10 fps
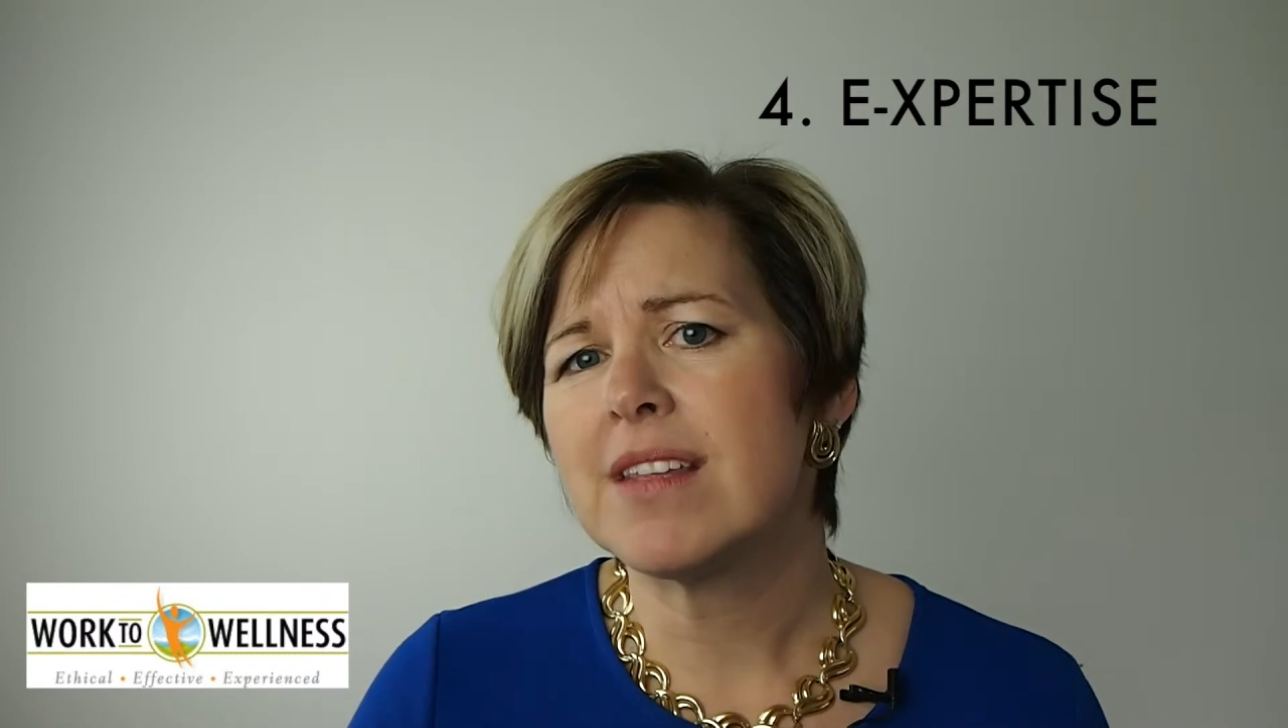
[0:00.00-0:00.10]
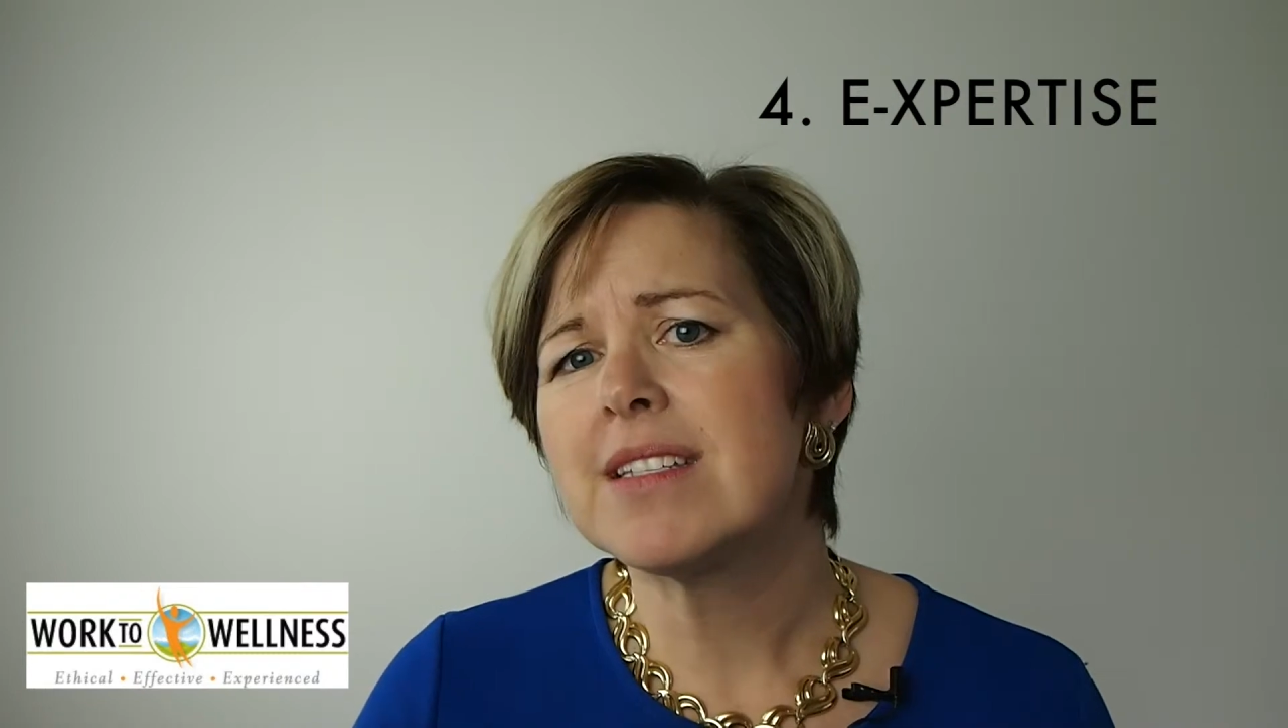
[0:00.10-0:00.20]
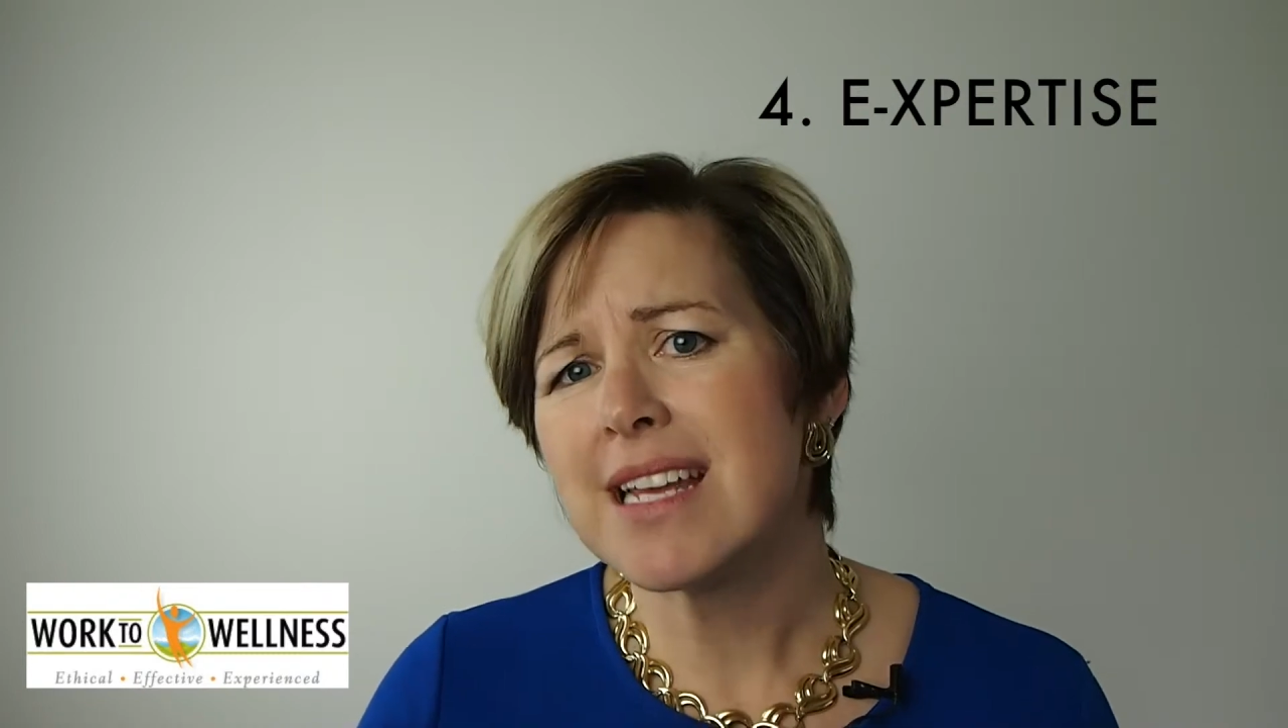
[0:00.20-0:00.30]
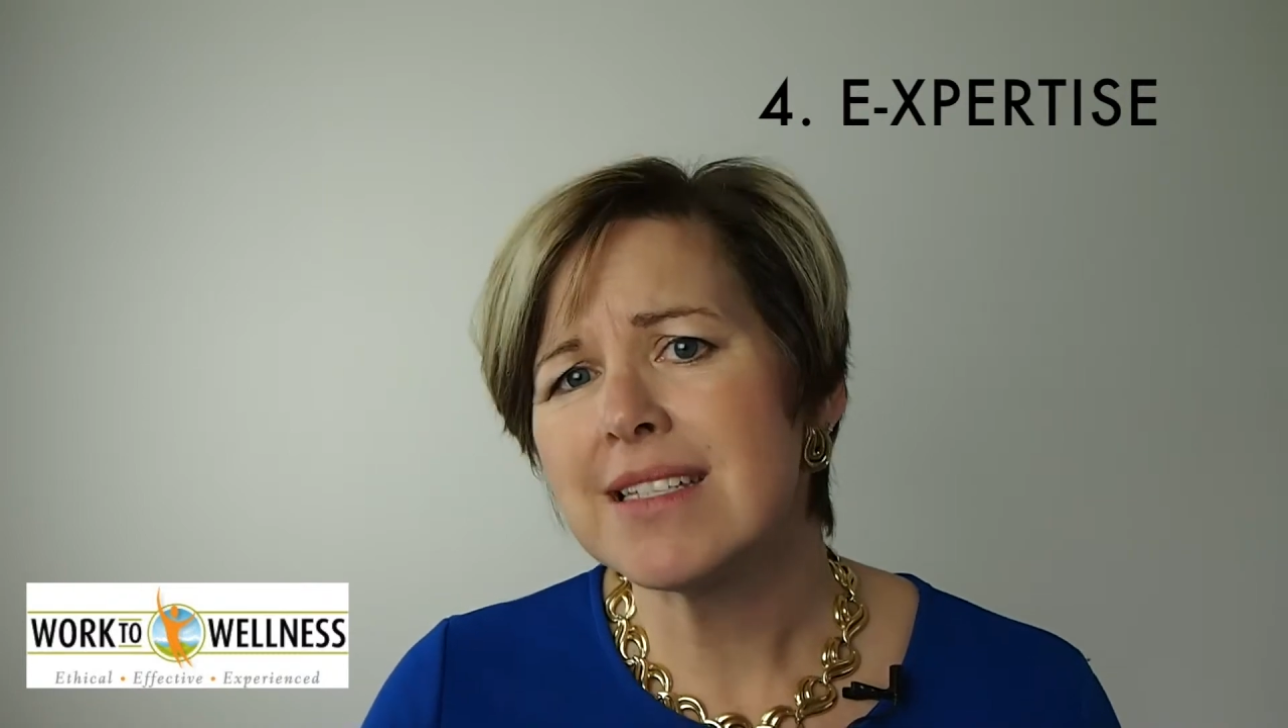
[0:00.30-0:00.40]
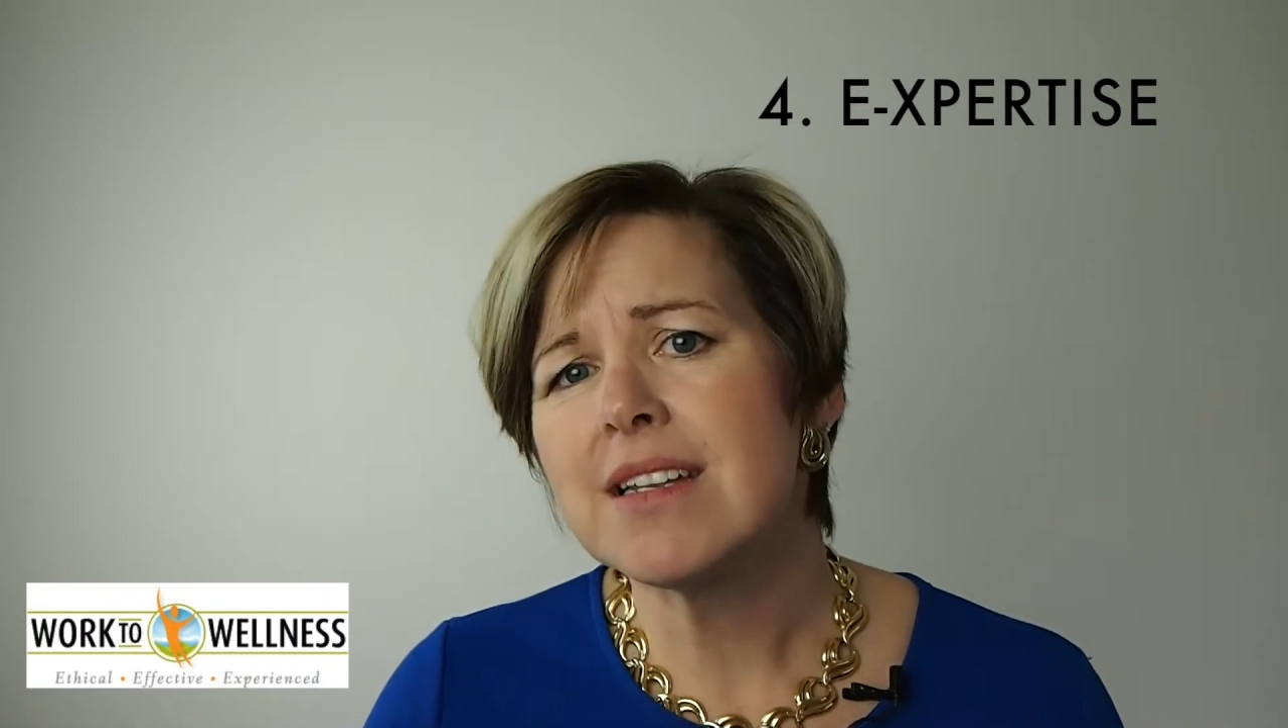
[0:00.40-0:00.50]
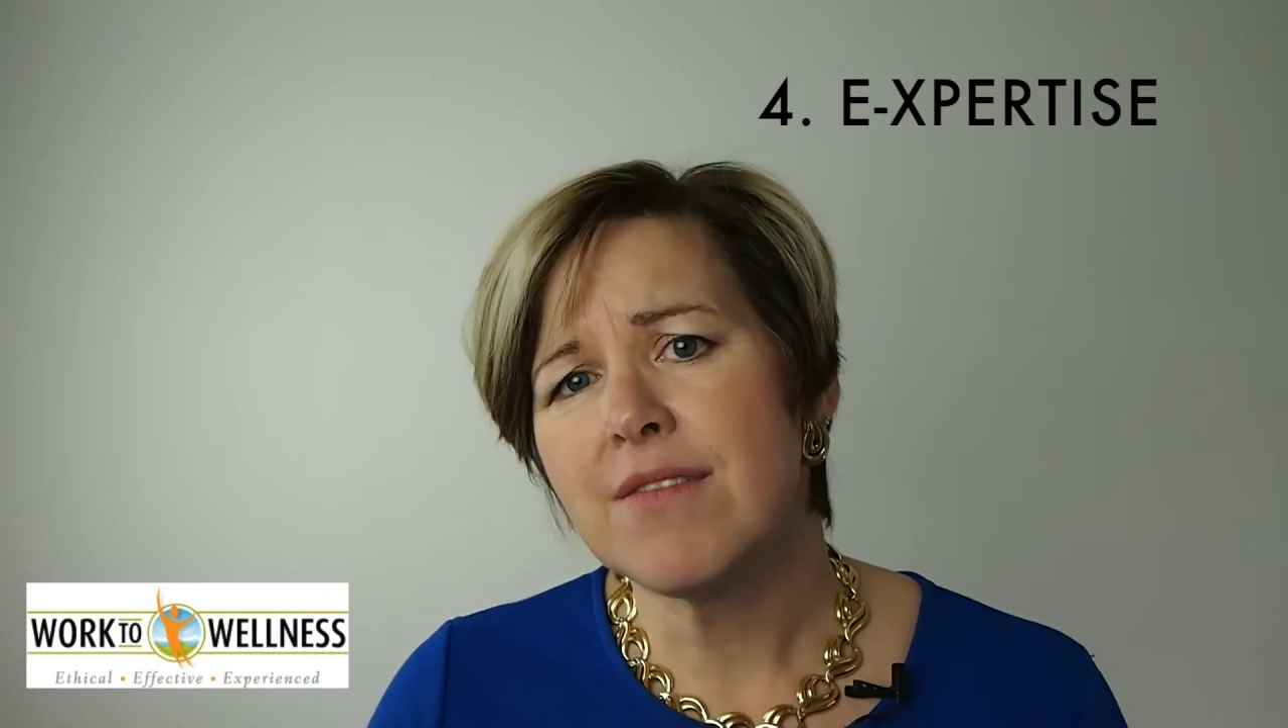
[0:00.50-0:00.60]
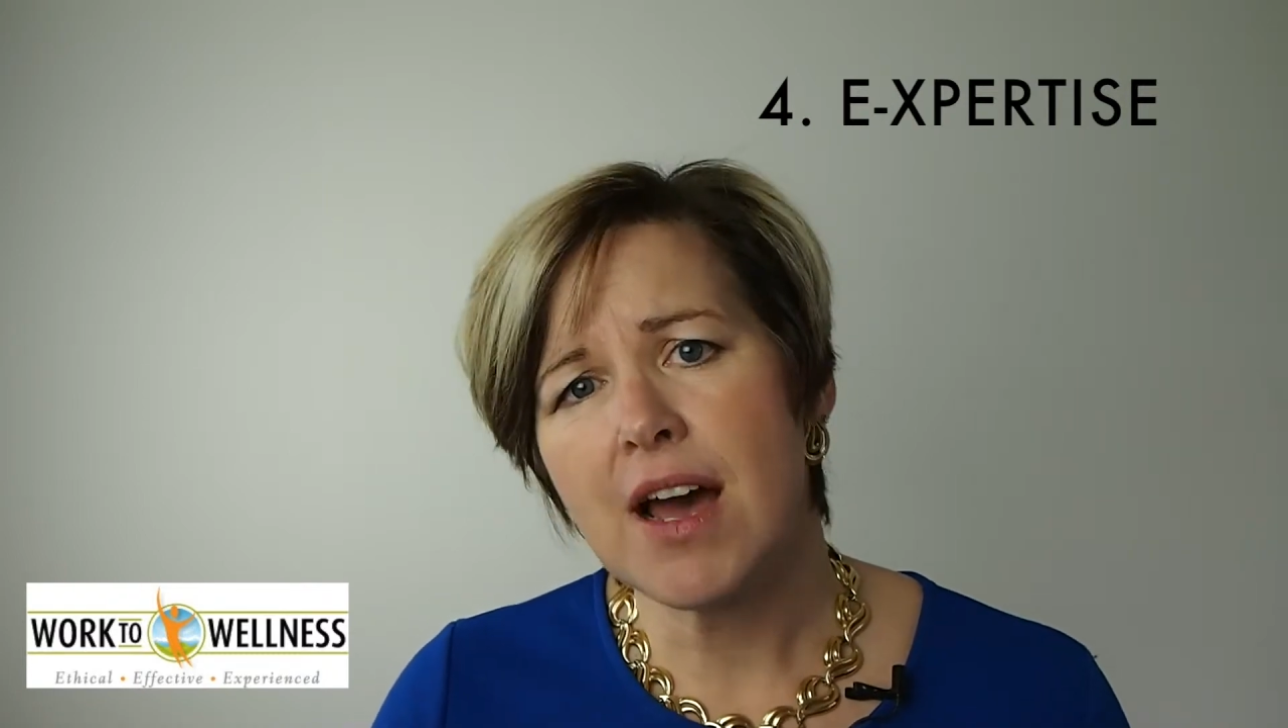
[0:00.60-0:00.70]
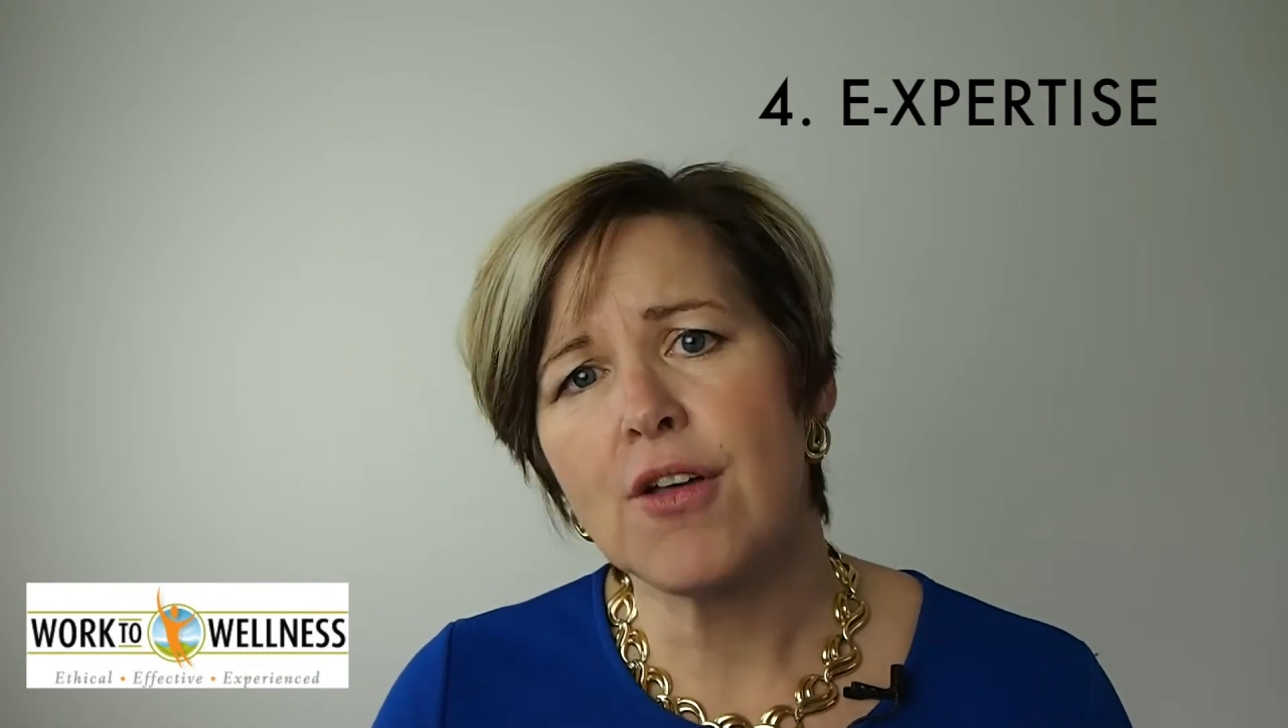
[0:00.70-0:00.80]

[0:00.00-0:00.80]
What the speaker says: with a sensitive